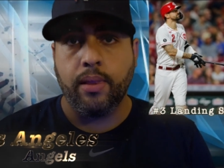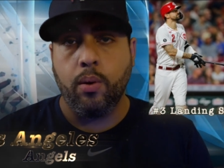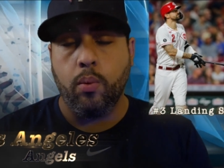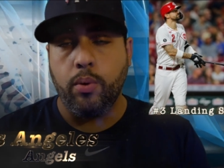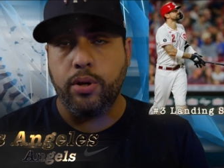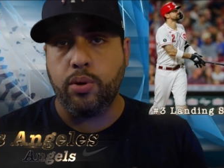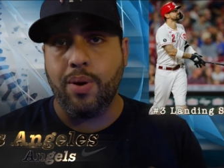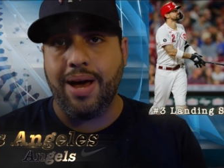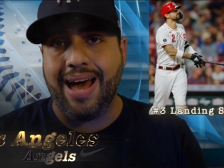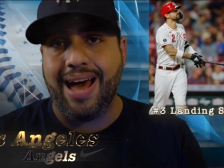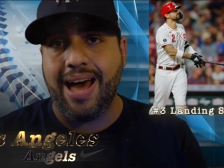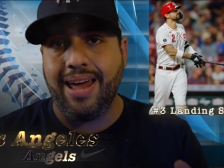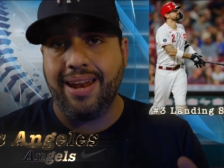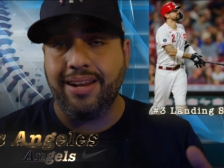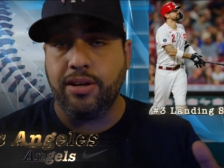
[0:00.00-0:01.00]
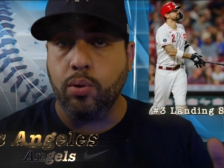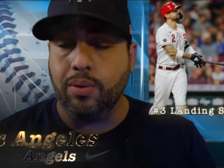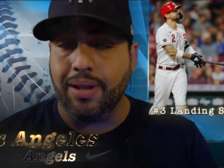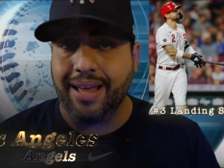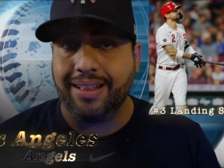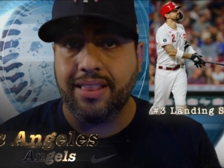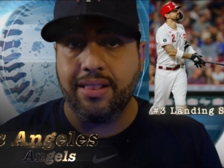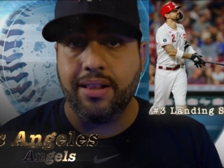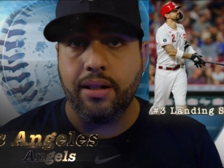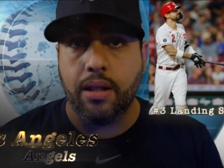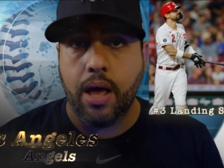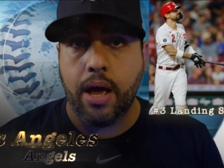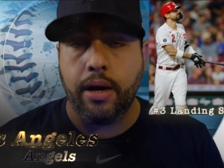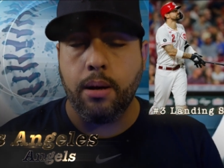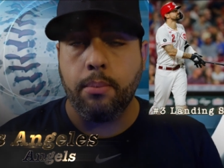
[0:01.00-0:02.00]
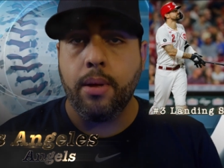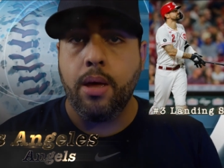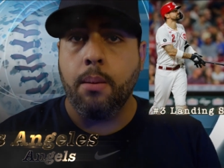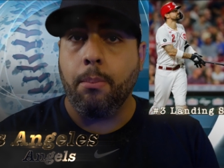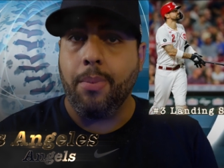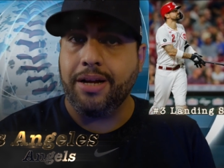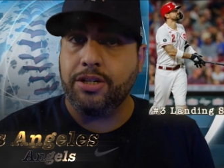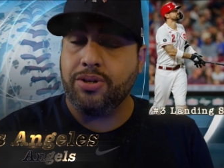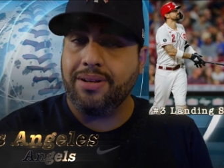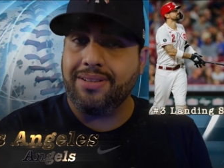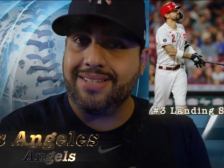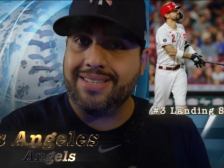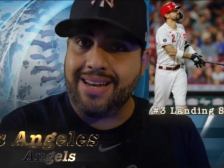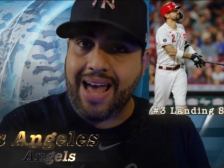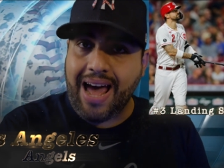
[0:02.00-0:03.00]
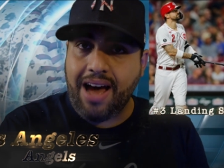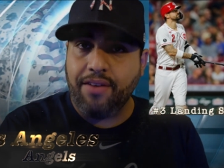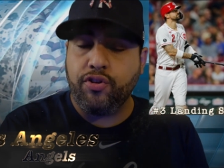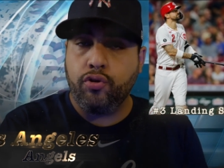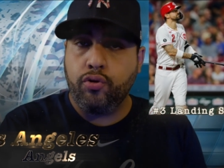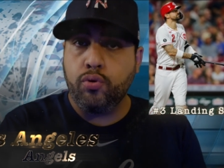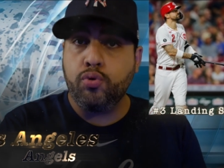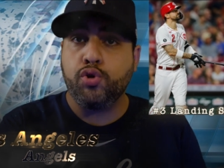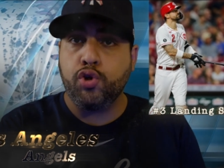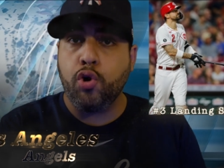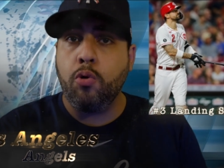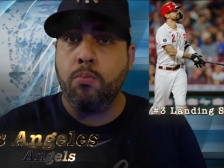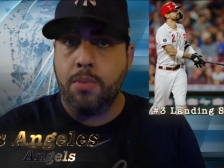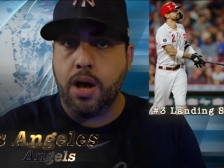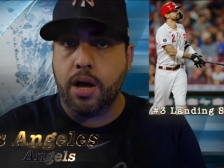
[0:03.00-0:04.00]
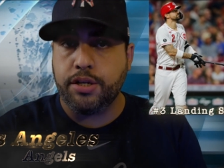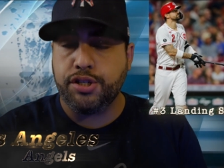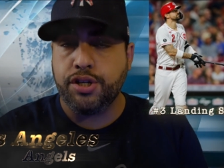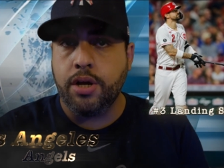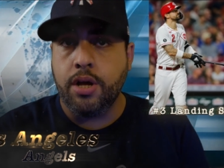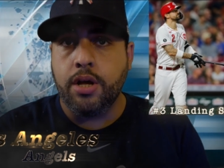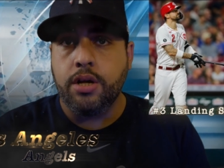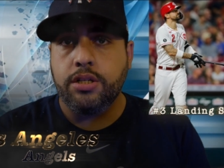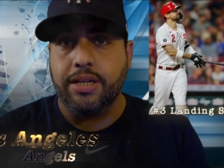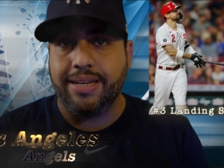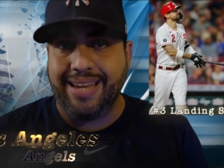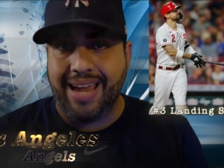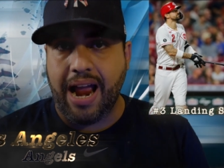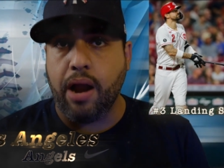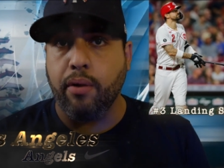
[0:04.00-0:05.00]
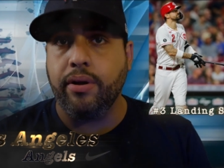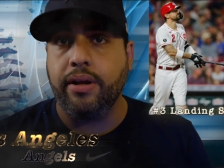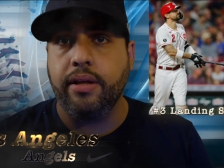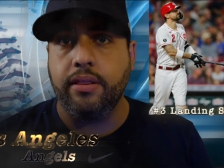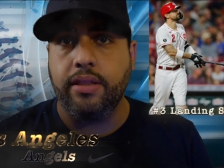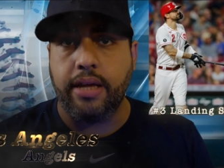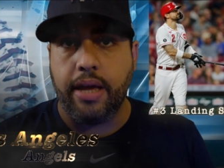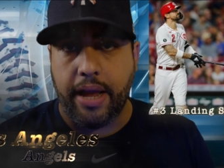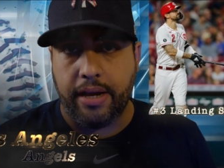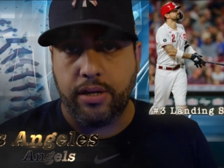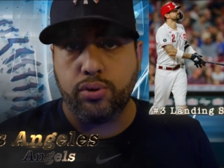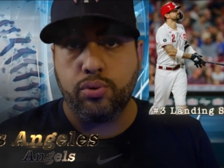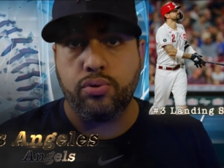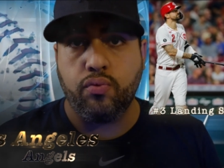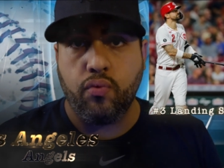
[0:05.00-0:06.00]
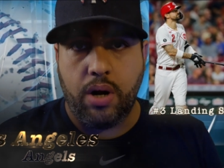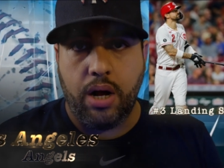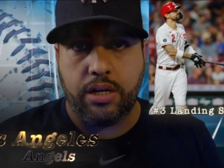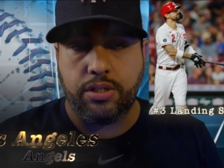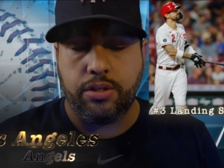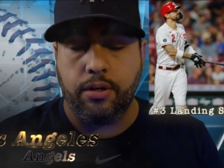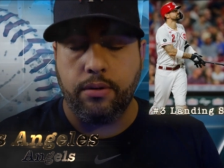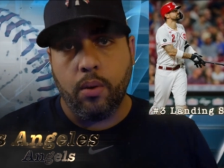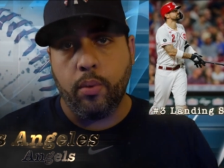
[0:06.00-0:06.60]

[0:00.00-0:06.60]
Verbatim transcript: When you add and you lengthen the lineup, Mike Trout doesn't have to do so much to carry the Angels roster.